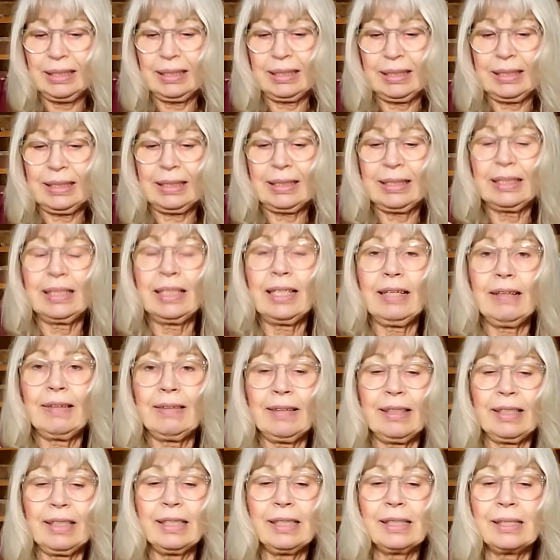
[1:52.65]
just like
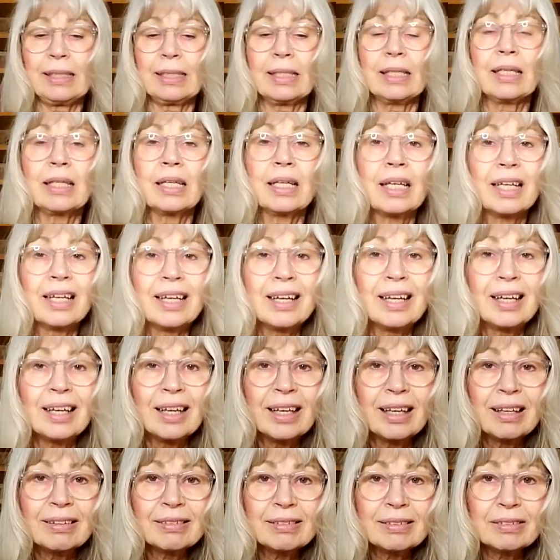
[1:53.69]
this.
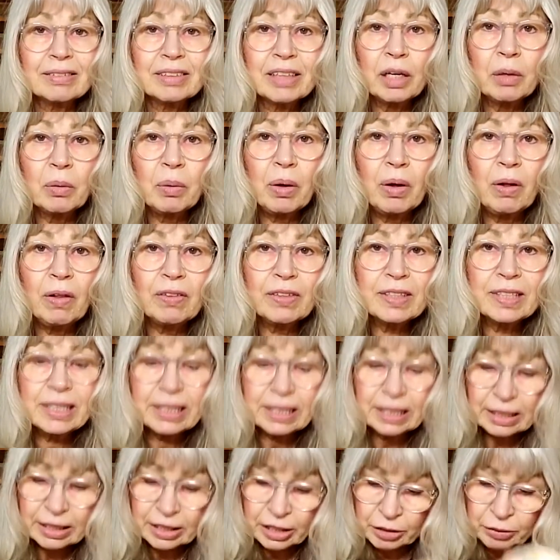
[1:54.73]
So now all the
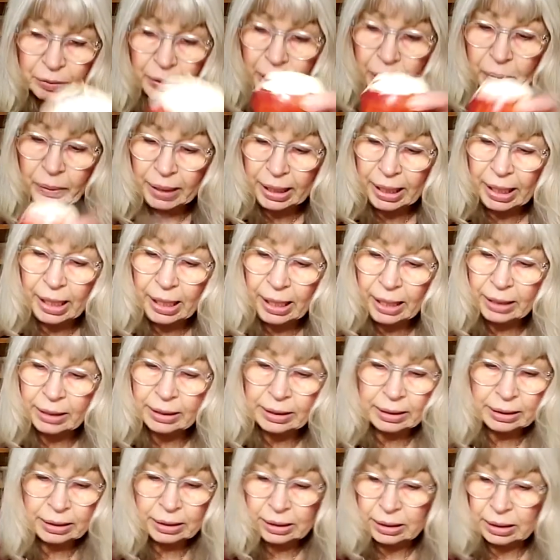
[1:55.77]
seeds are out,
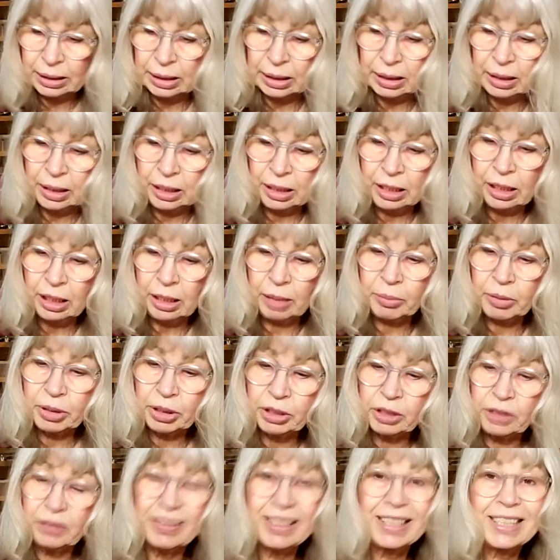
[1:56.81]
and I'm
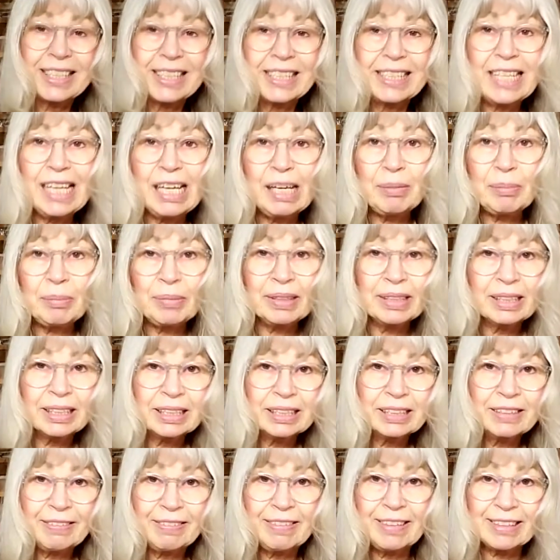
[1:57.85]
going to do the same
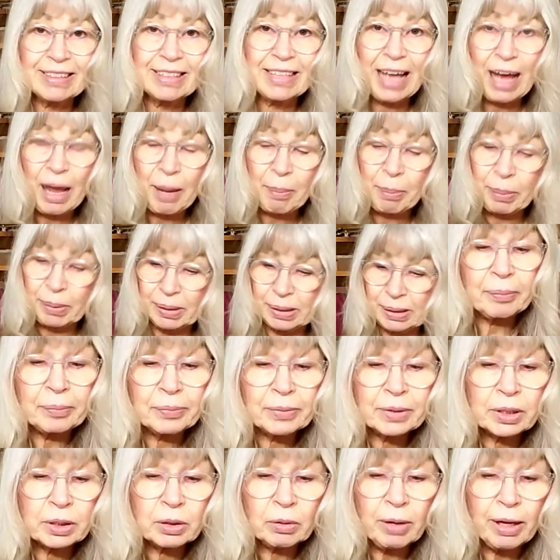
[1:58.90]
to this apple.
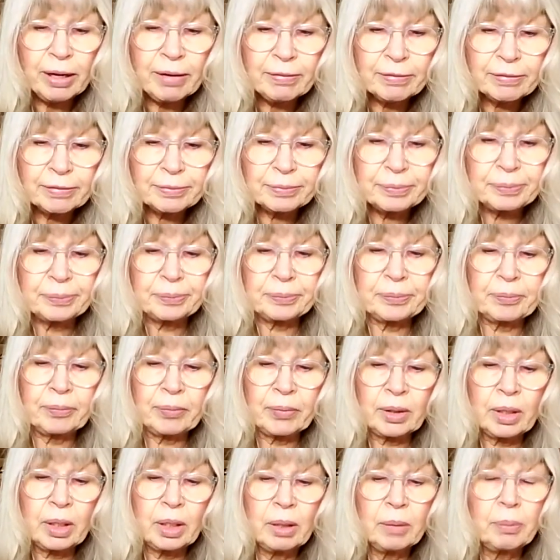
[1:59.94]
So I've
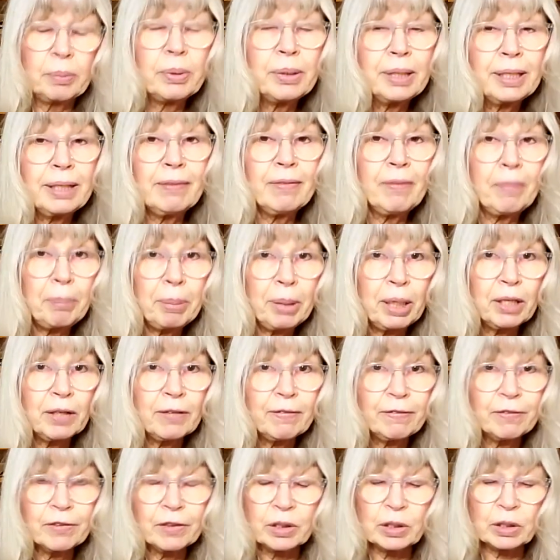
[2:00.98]
put in the
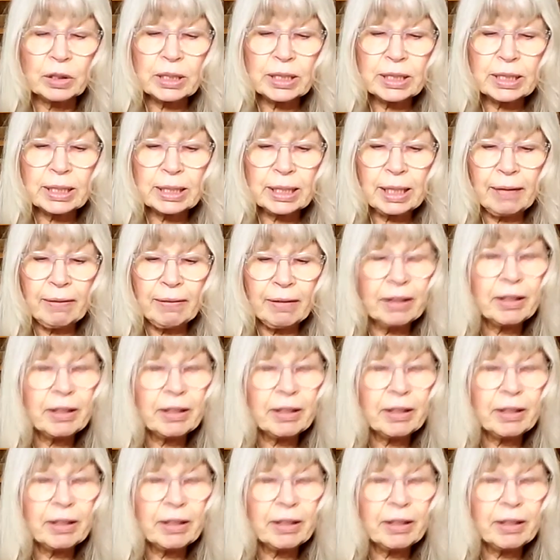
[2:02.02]
butter first, and then